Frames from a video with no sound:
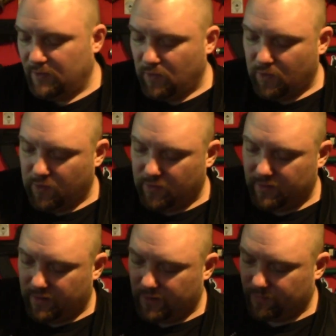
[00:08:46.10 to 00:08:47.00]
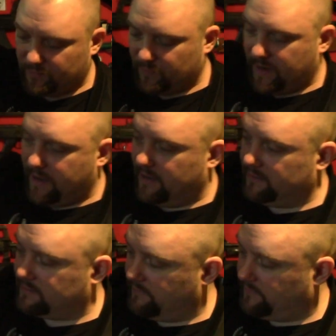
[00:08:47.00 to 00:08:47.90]
Or I would wear
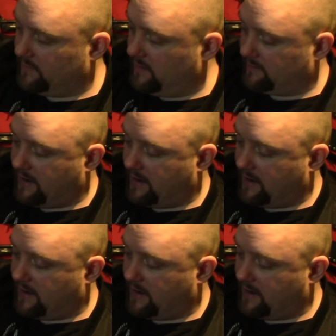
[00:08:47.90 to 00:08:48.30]
something like